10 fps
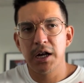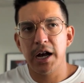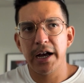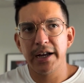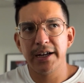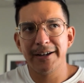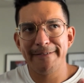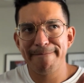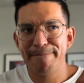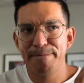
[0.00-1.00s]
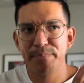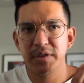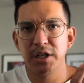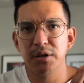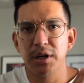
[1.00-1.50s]
I
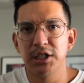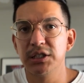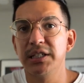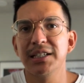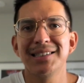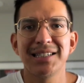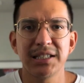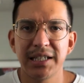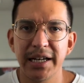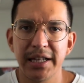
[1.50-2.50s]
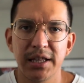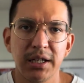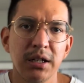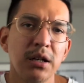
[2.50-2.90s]
just didn't stick to anything.